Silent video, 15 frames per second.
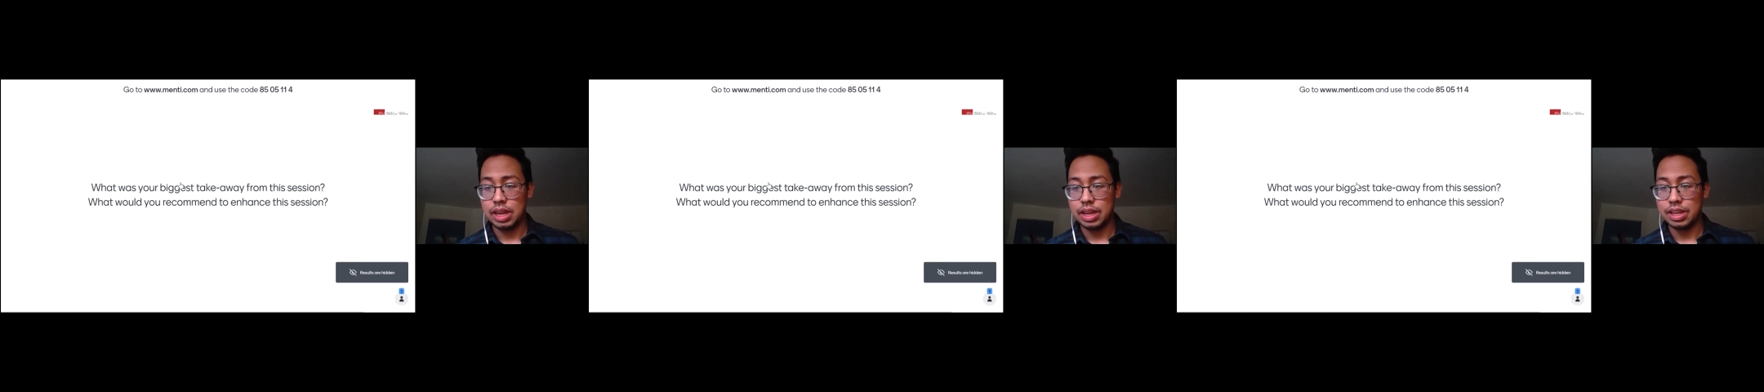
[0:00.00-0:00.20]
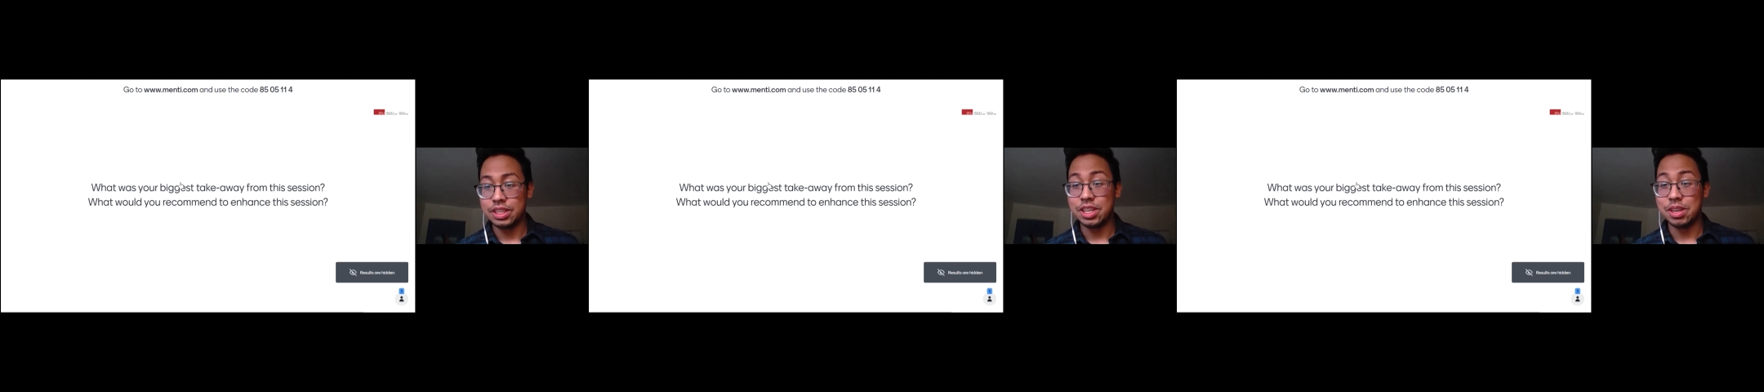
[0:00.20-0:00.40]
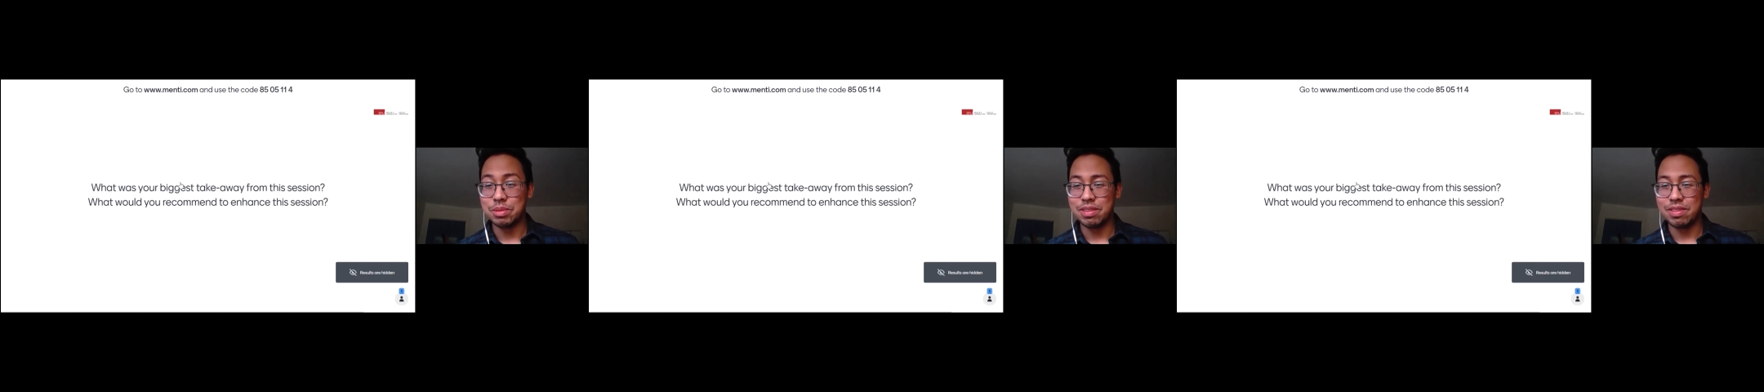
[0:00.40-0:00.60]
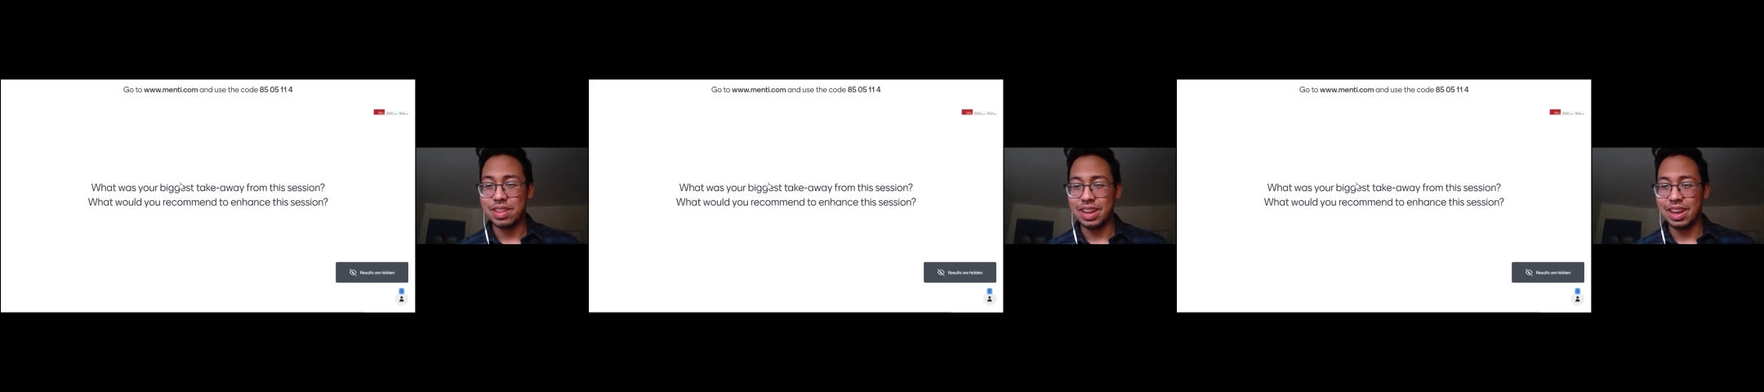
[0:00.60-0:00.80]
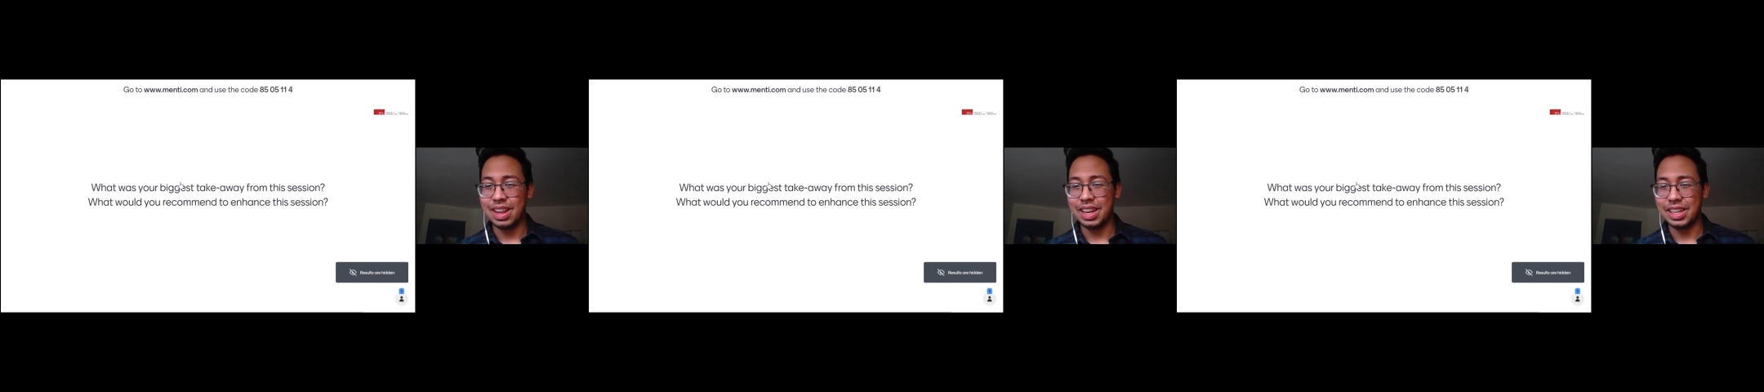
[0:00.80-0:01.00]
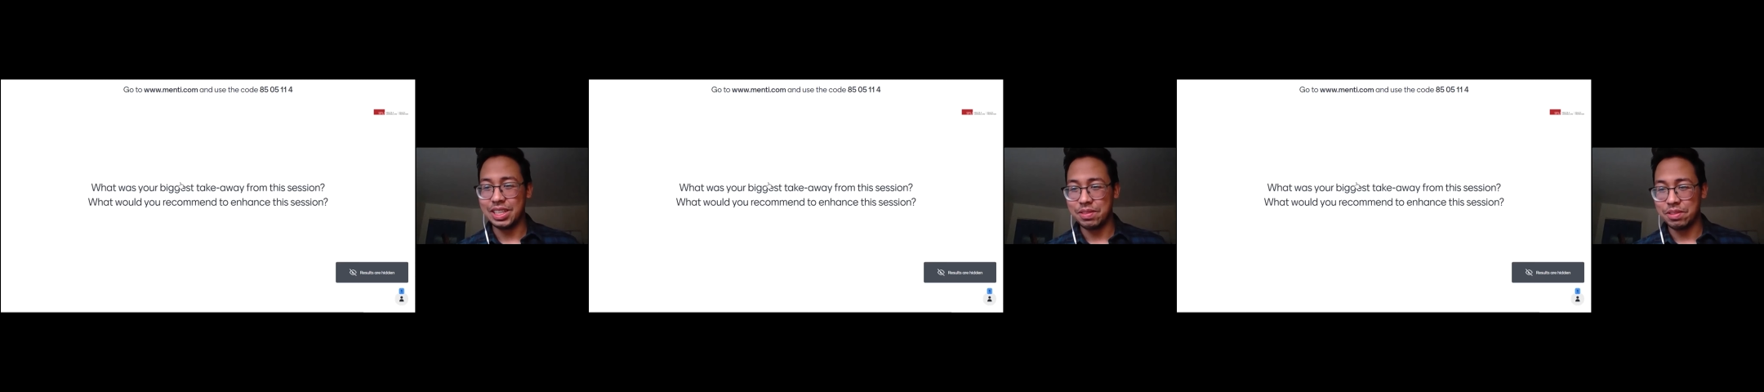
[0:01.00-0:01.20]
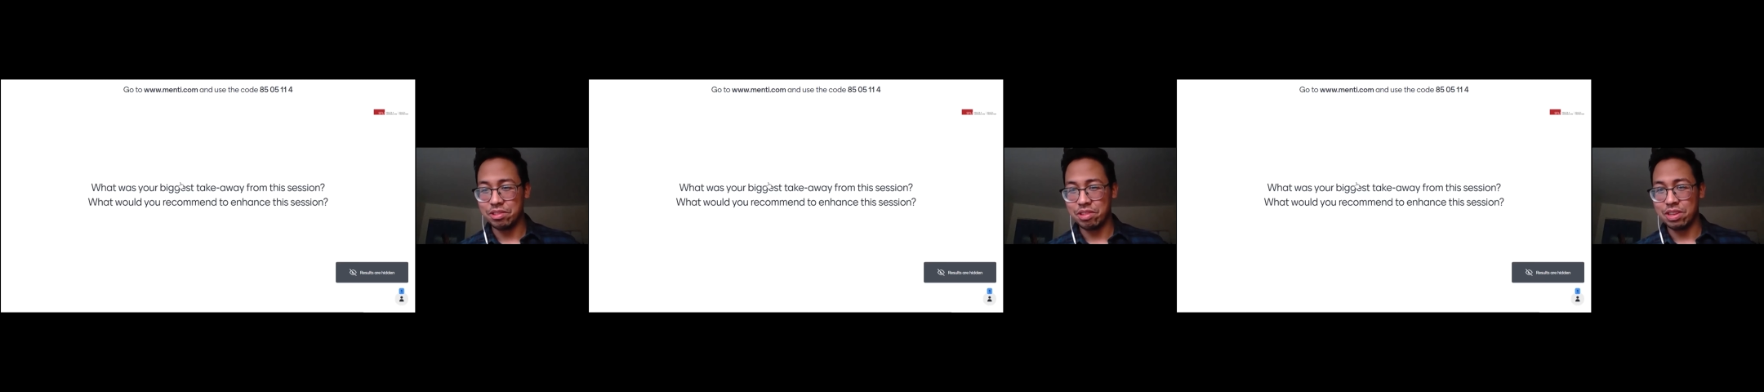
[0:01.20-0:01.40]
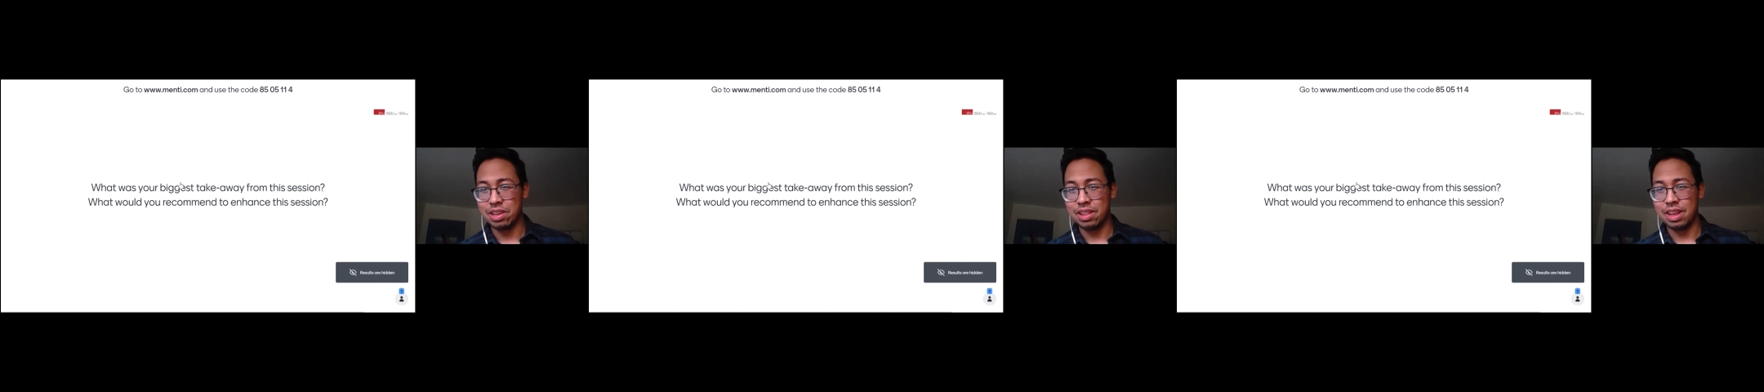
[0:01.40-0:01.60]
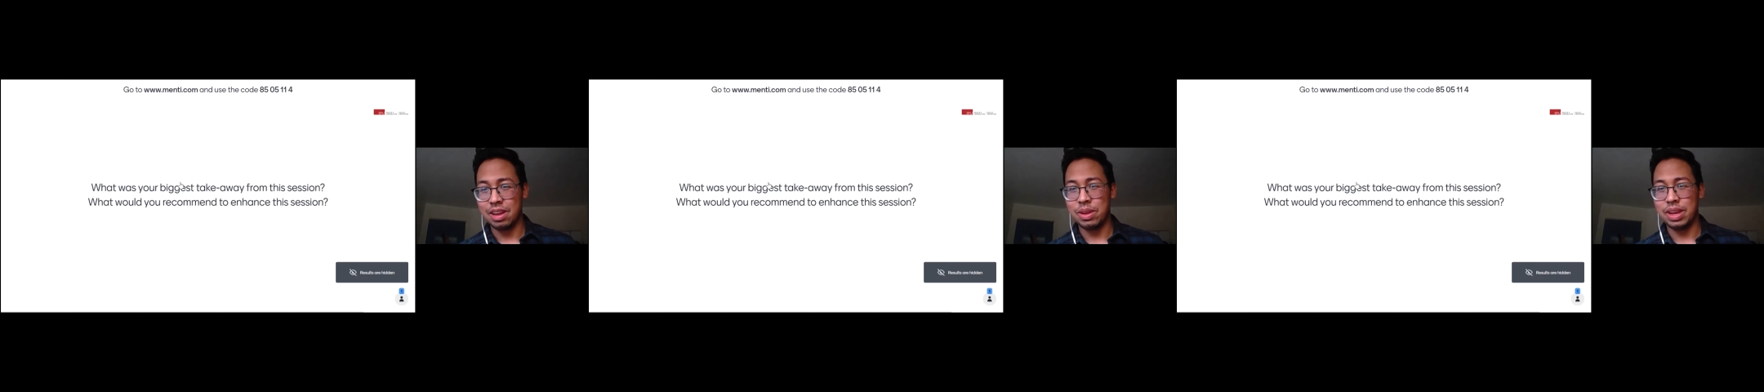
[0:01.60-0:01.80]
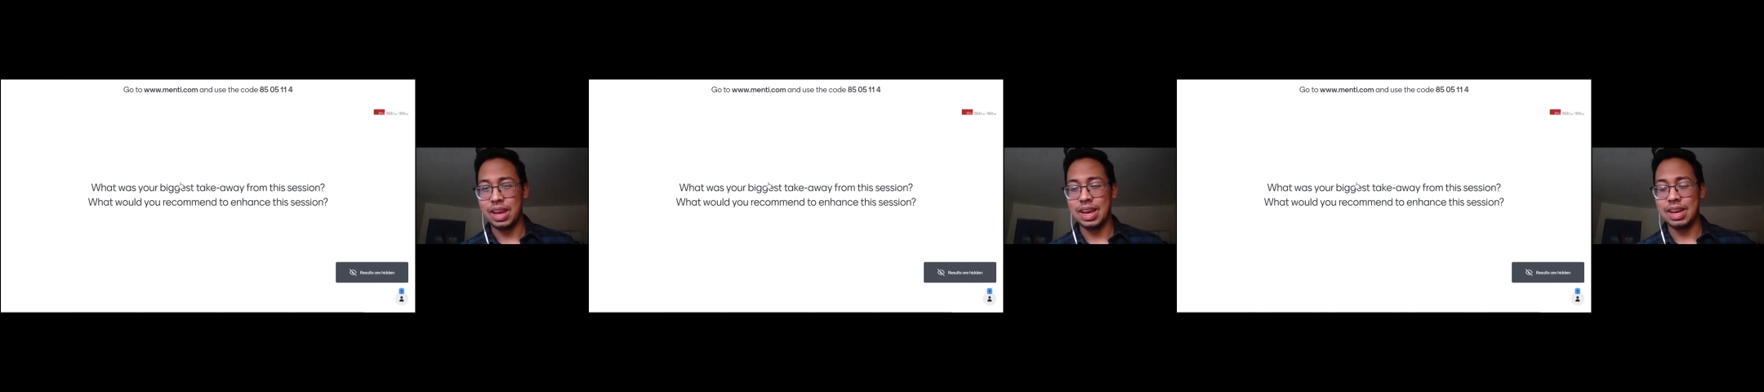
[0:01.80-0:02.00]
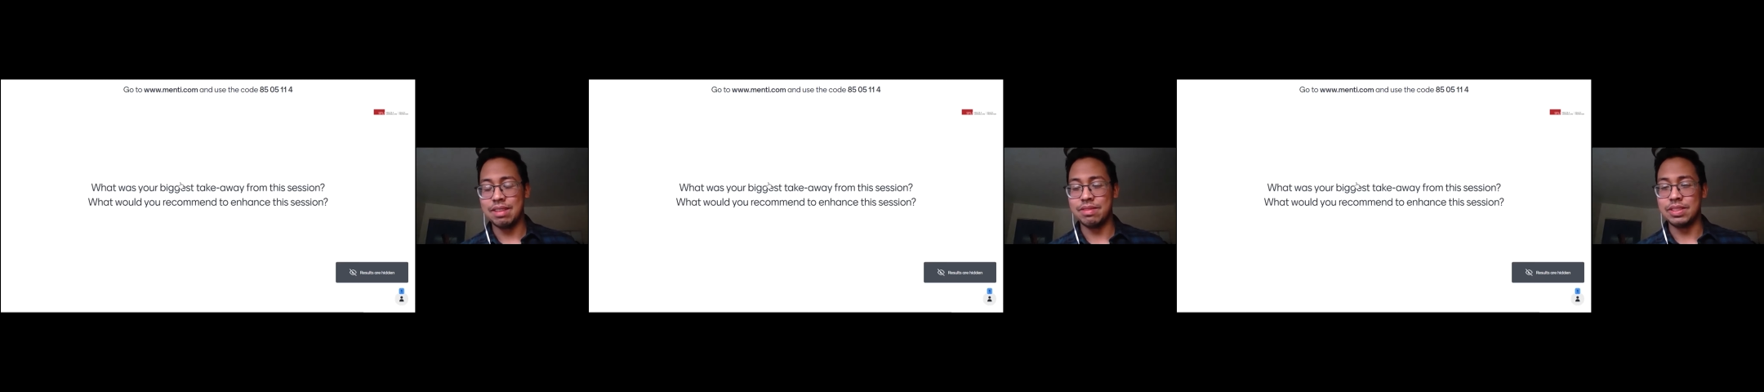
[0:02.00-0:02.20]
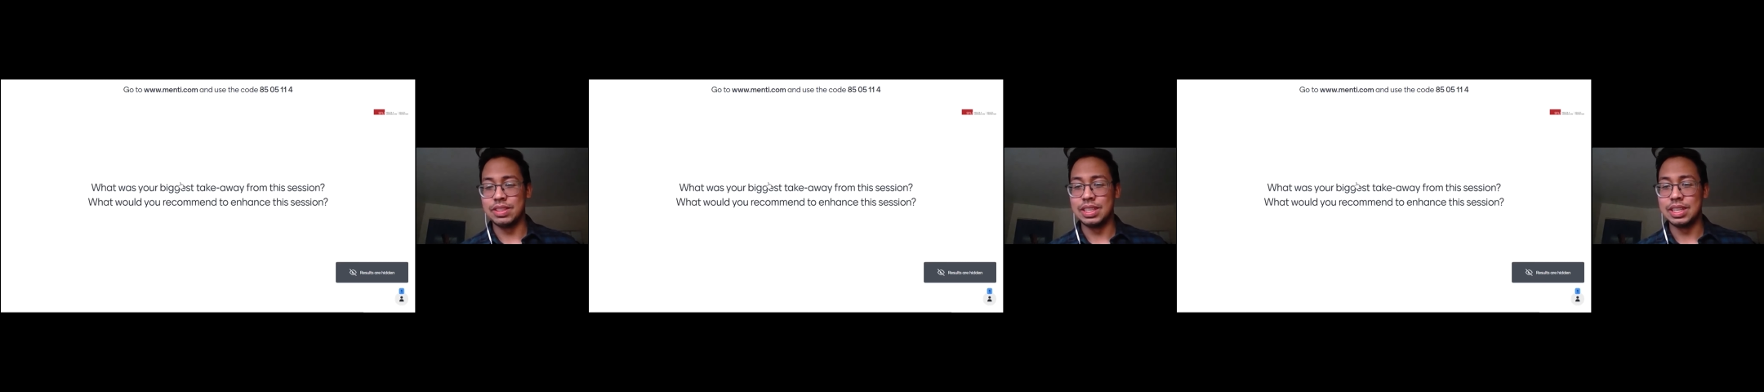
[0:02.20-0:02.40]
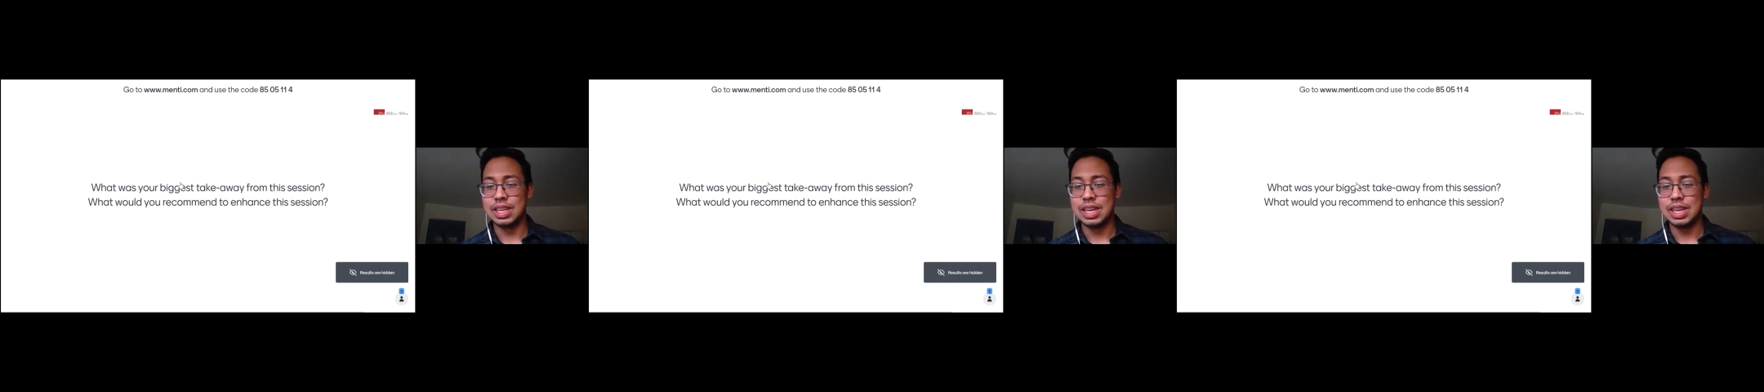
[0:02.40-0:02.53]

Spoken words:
in terms of the collective struggle that we have, and